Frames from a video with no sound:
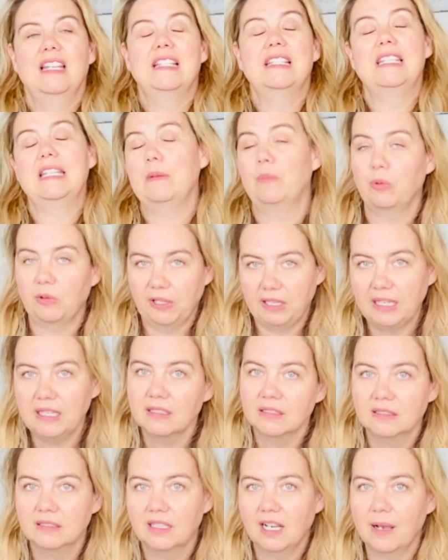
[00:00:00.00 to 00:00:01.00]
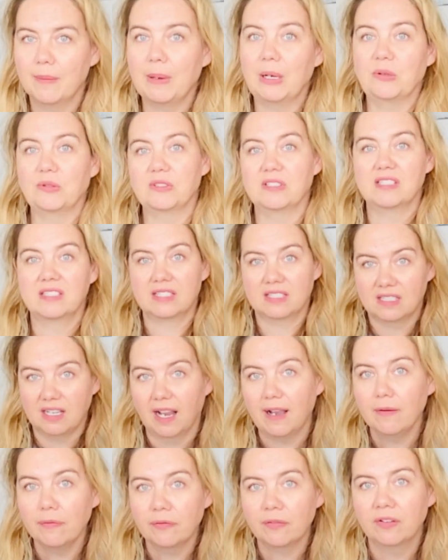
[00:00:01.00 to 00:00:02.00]
deeply about
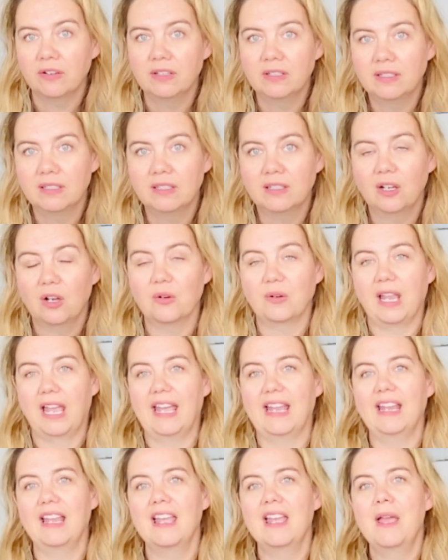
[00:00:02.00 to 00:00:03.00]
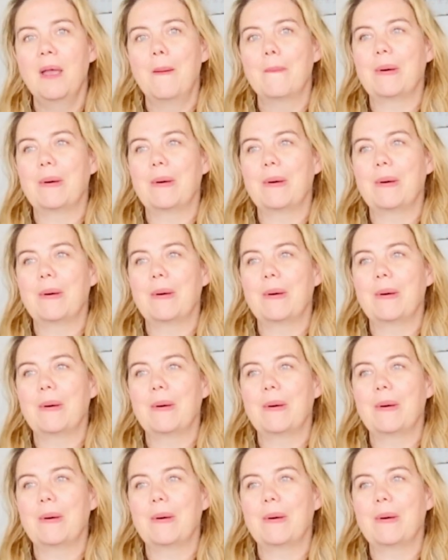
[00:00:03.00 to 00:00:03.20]
stuff, okay?